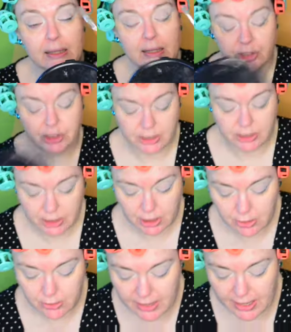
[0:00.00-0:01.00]
She's
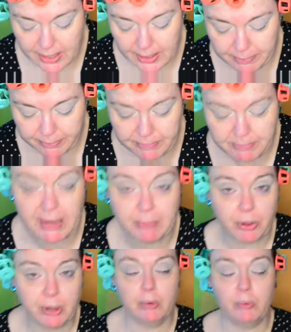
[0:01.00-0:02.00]

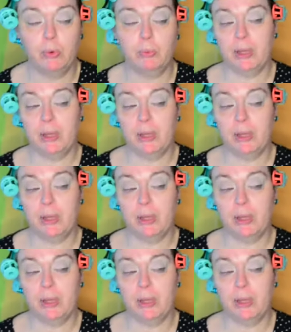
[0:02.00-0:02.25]
Makeup Geek will